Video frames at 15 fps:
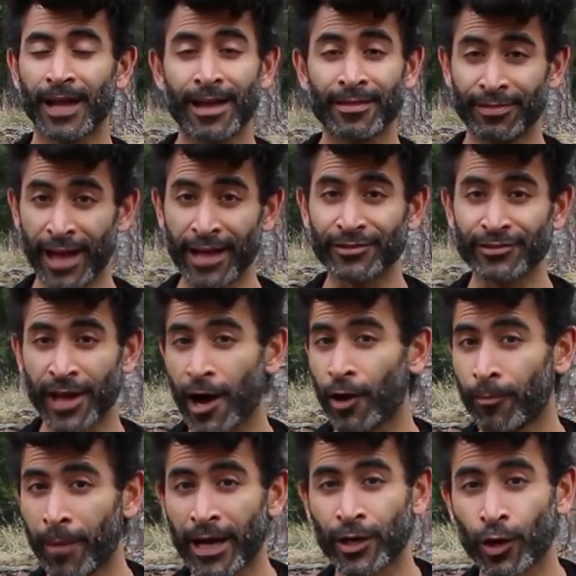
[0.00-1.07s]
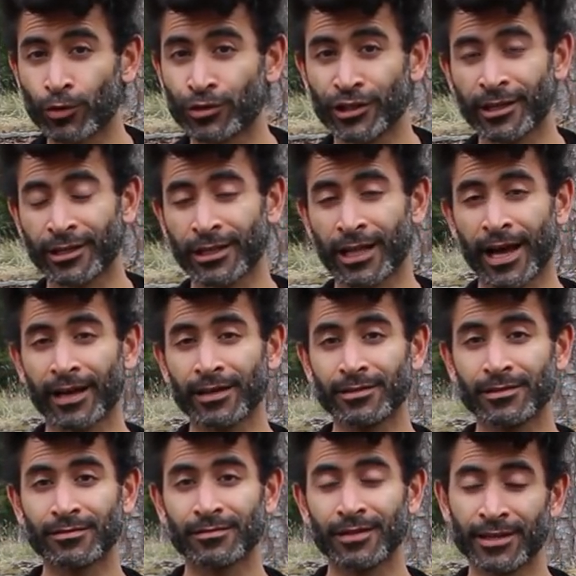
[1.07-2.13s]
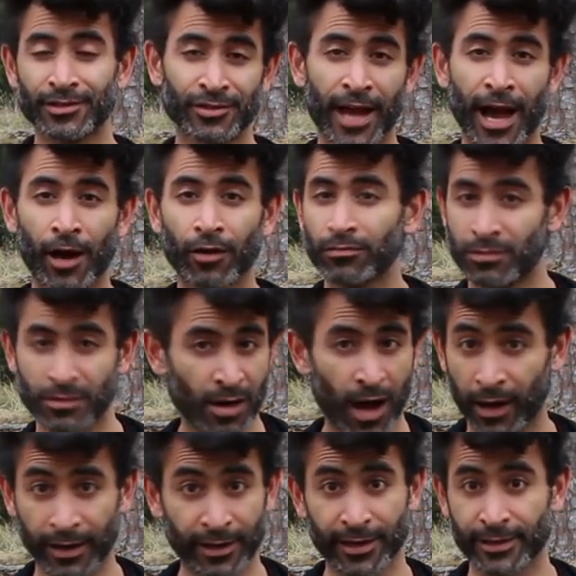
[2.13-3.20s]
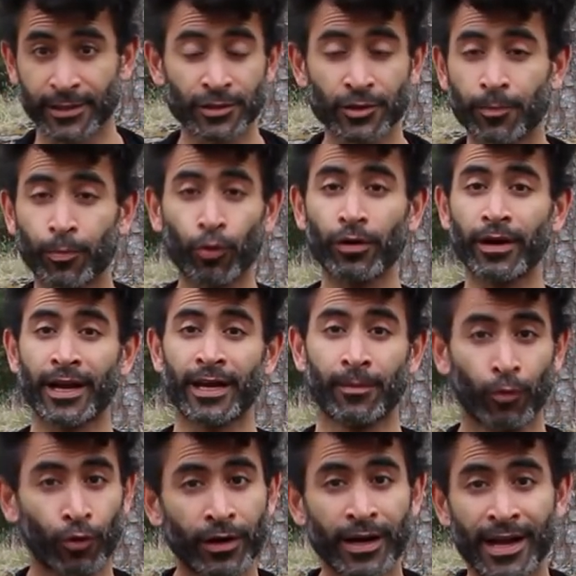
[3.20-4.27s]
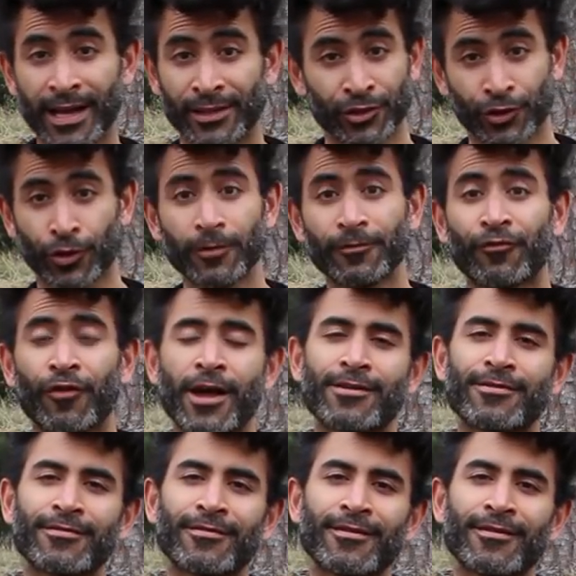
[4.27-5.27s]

And that's how my coaching client is now not addicted to porn anymore and has a girlfriend.